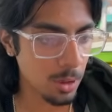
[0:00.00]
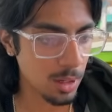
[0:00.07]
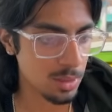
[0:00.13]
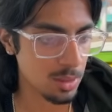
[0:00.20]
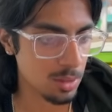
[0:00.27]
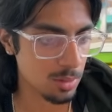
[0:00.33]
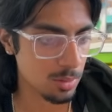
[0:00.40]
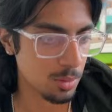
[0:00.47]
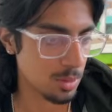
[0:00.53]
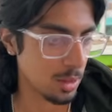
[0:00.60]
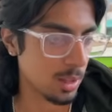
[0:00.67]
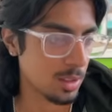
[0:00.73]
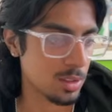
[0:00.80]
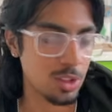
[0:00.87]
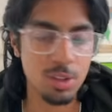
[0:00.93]
It's
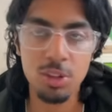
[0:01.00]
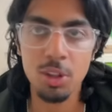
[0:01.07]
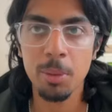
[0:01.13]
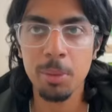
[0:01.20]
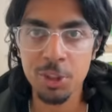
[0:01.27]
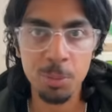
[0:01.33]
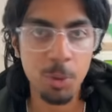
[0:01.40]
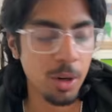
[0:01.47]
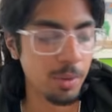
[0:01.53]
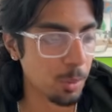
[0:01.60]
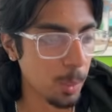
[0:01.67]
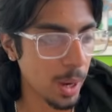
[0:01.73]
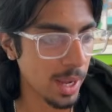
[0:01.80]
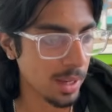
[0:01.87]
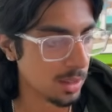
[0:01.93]
just so much more of a
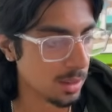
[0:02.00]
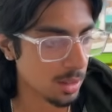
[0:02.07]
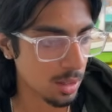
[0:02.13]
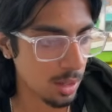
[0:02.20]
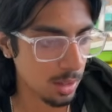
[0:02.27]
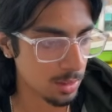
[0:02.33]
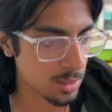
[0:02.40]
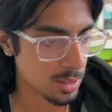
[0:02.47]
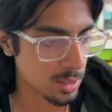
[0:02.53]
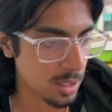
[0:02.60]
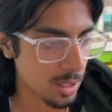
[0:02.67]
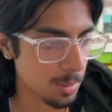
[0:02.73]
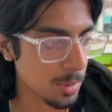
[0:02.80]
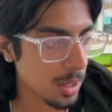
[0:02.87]
wackier color scheme.